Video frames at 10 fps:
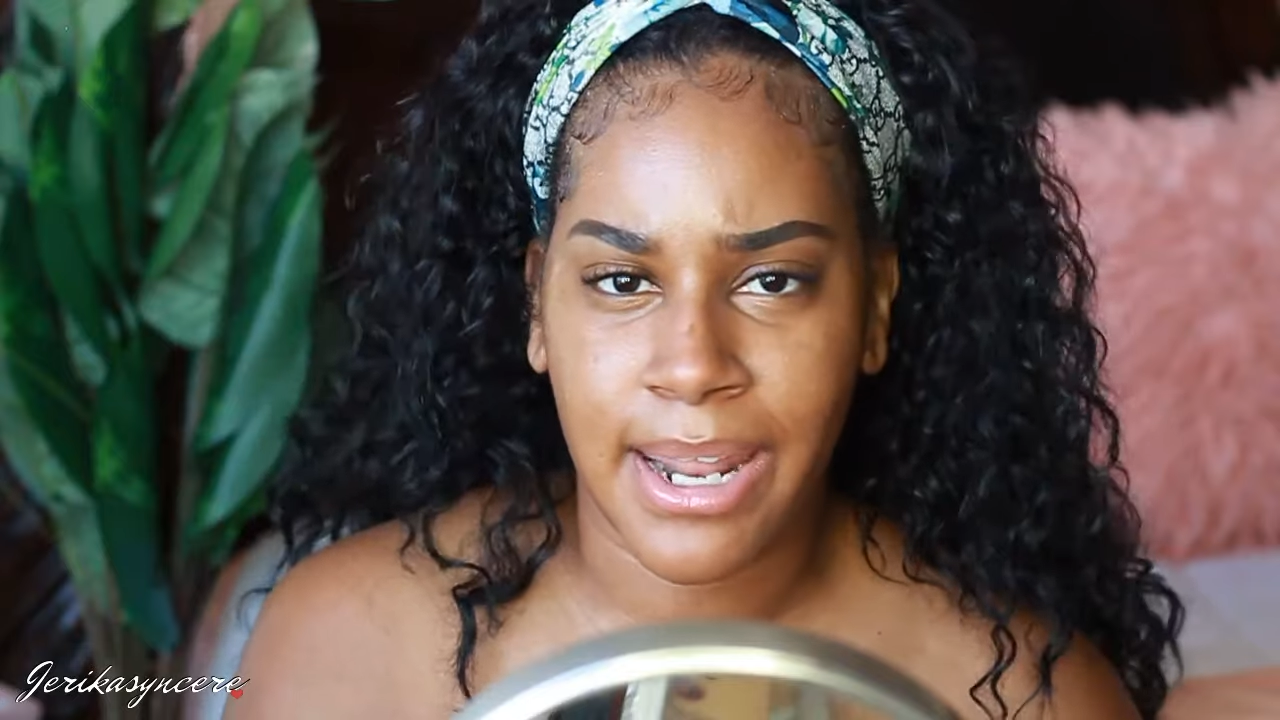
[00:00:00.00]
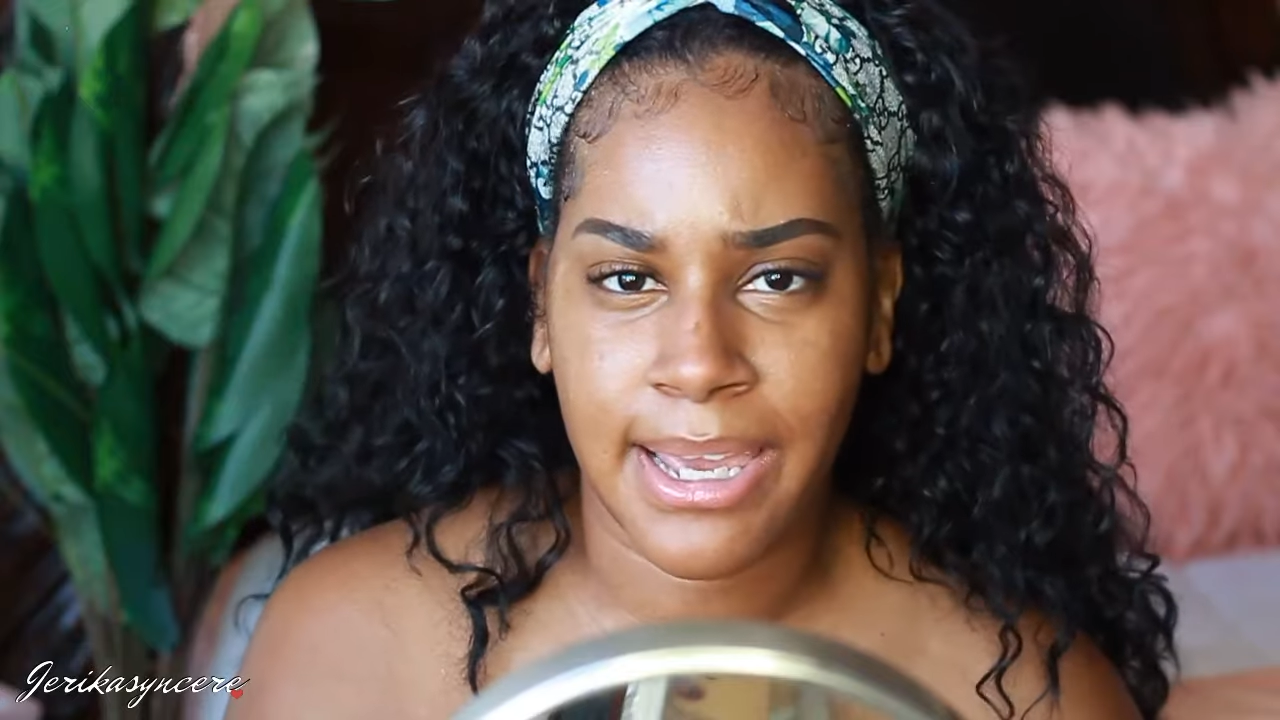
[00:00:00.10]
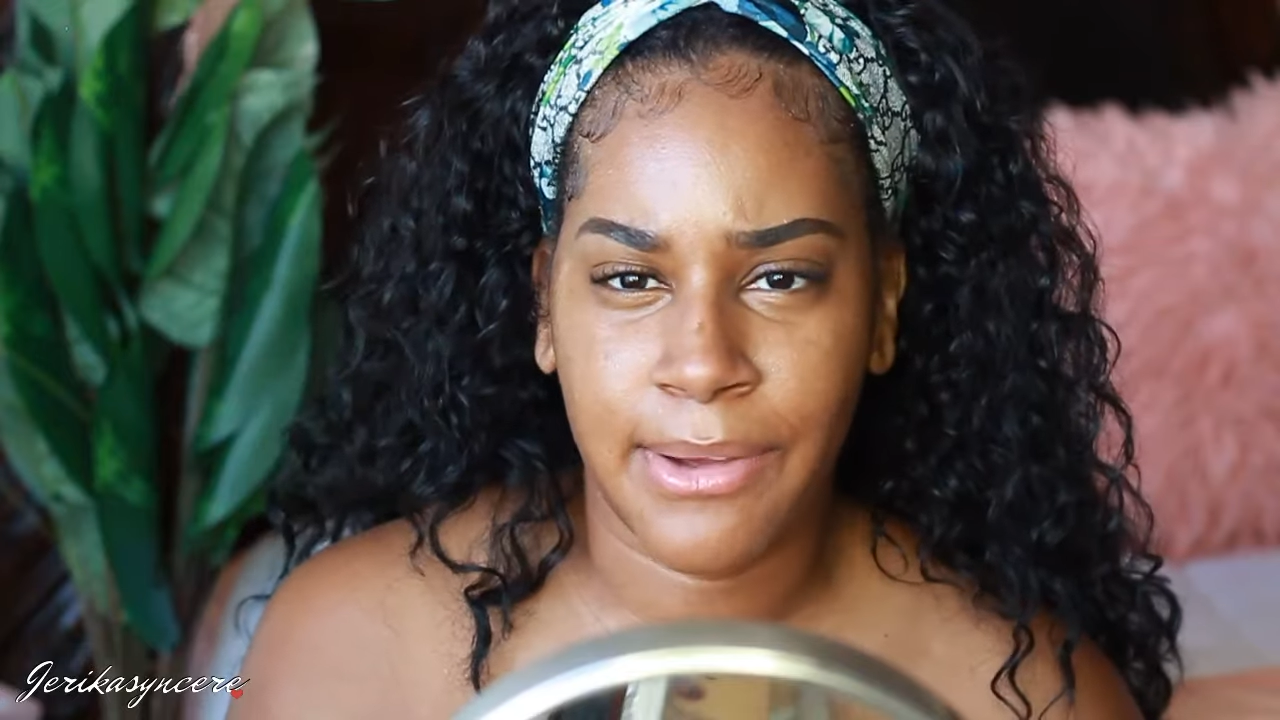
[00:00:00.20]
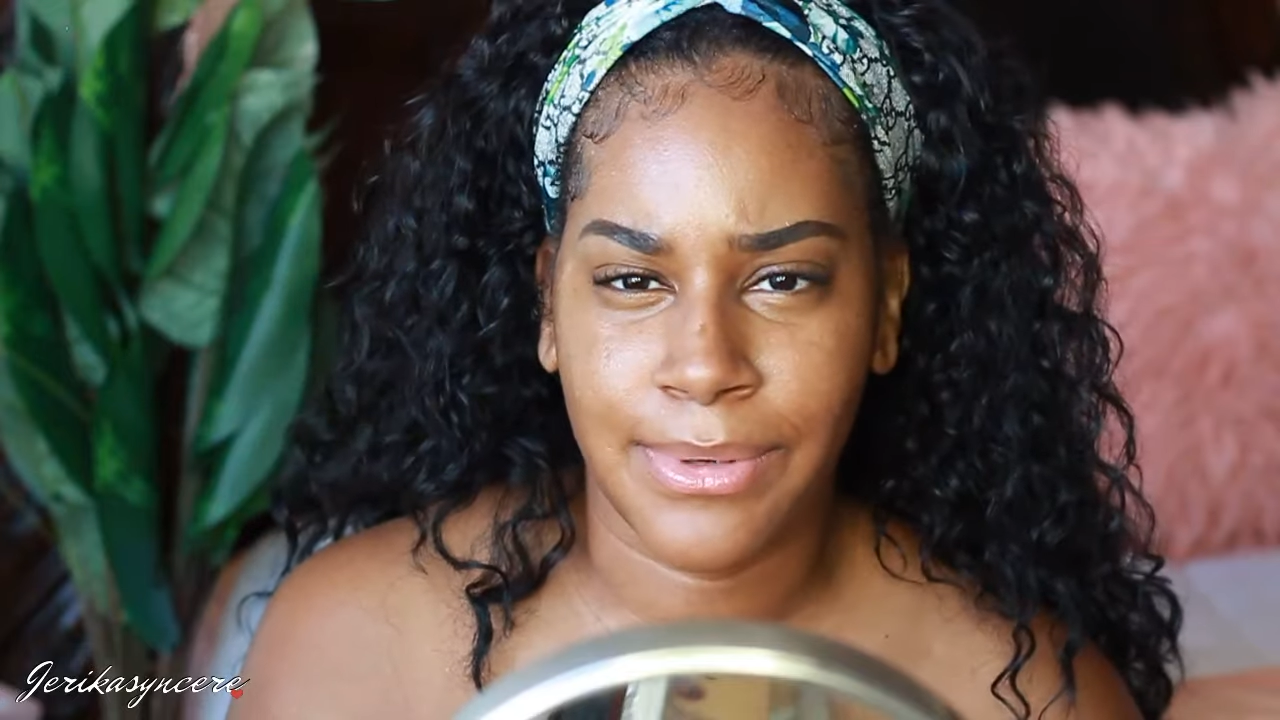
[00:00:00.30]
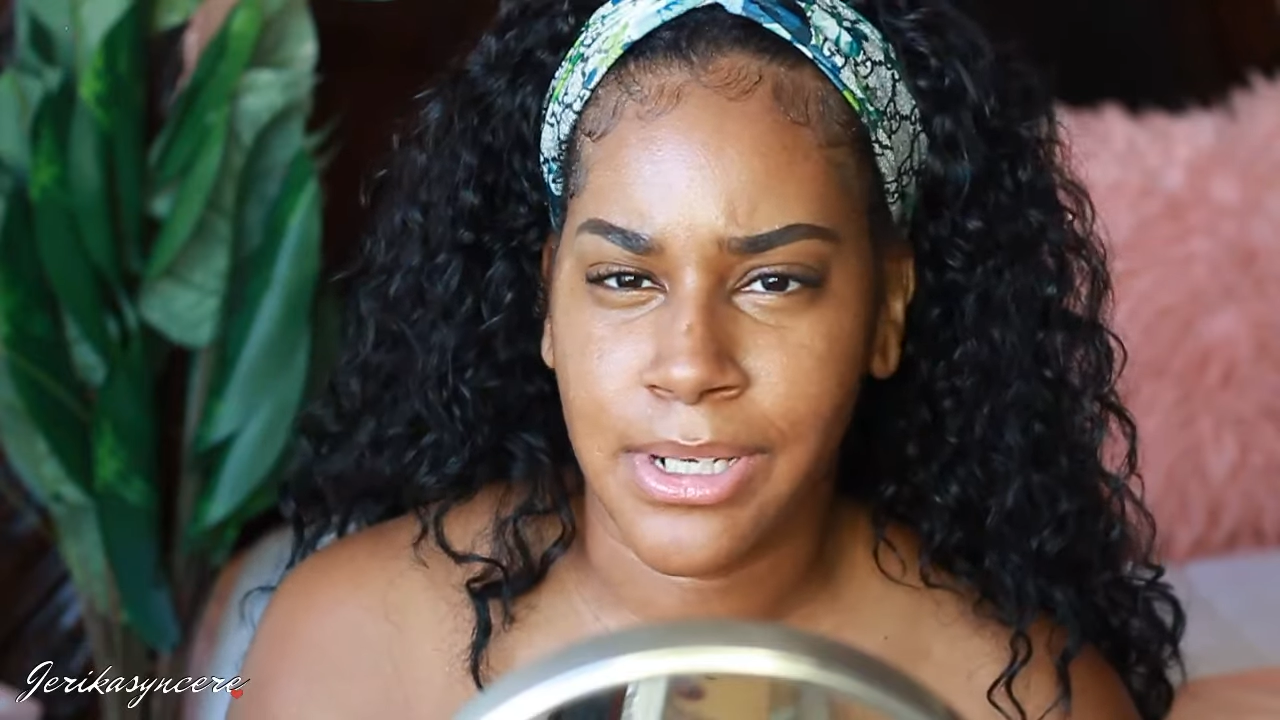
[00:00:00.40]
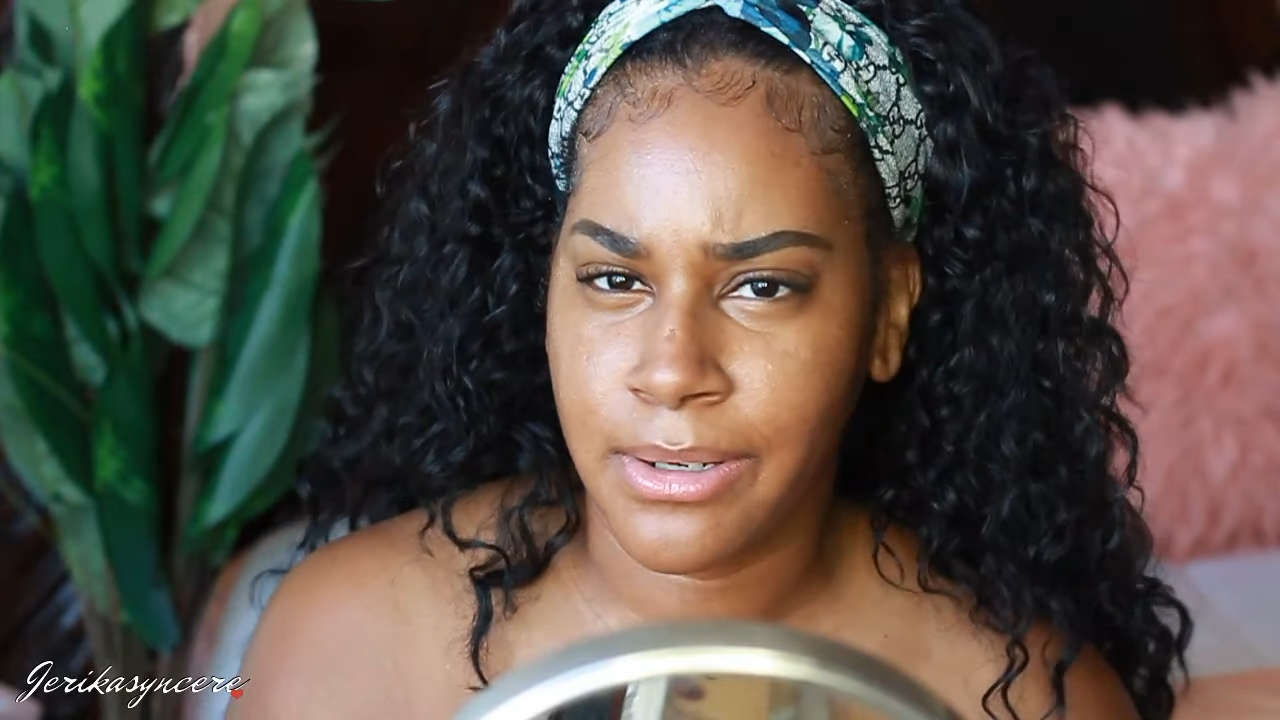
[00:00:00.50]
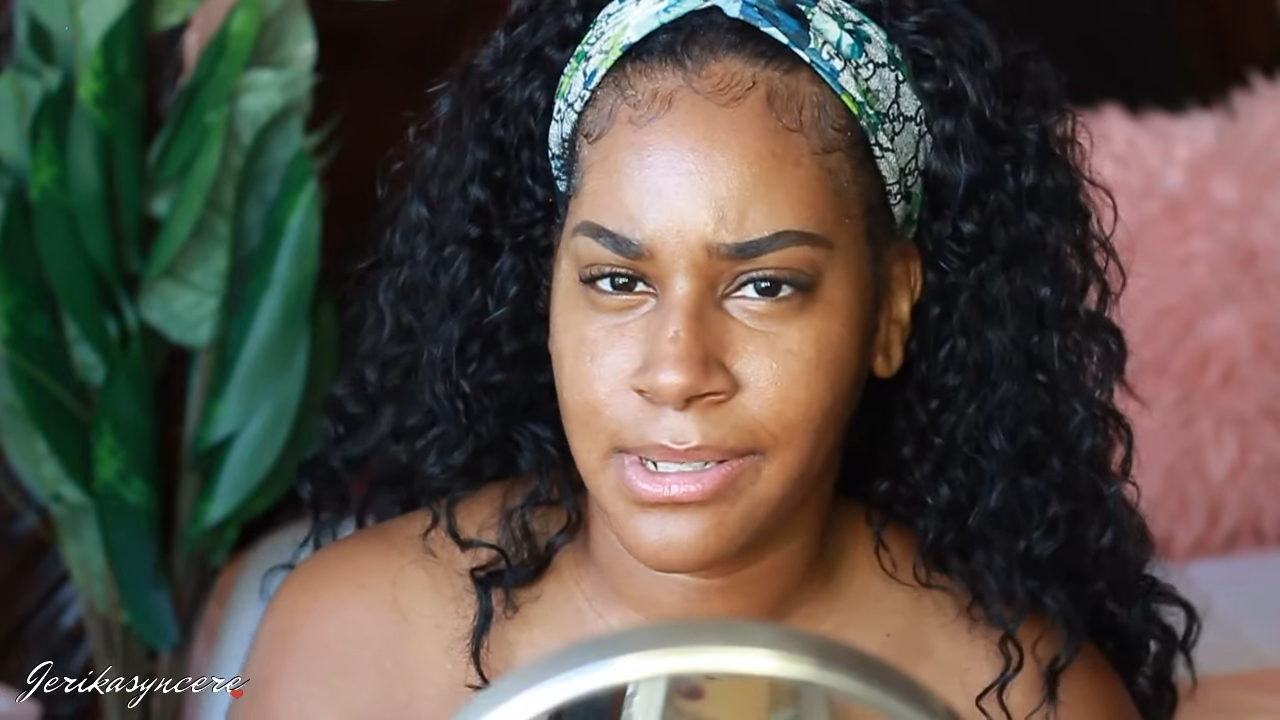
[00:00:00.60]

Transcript: I can't return